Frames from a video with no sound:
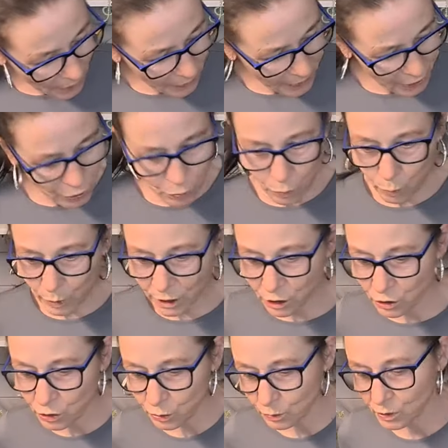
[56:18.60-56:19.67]
and then you
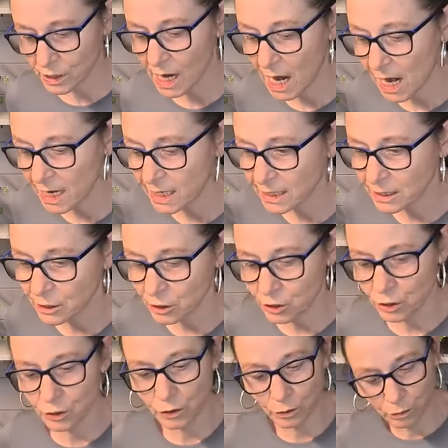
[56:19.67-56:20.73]
wish to tie it
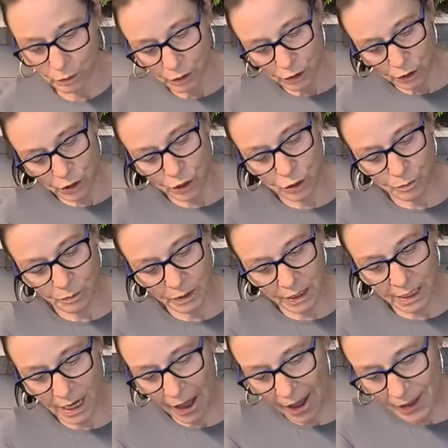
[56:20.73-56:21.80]
to
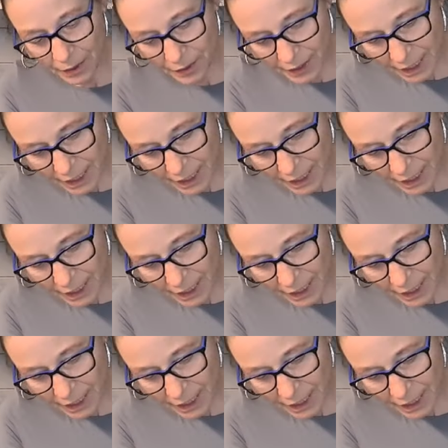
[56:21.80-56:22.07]
something like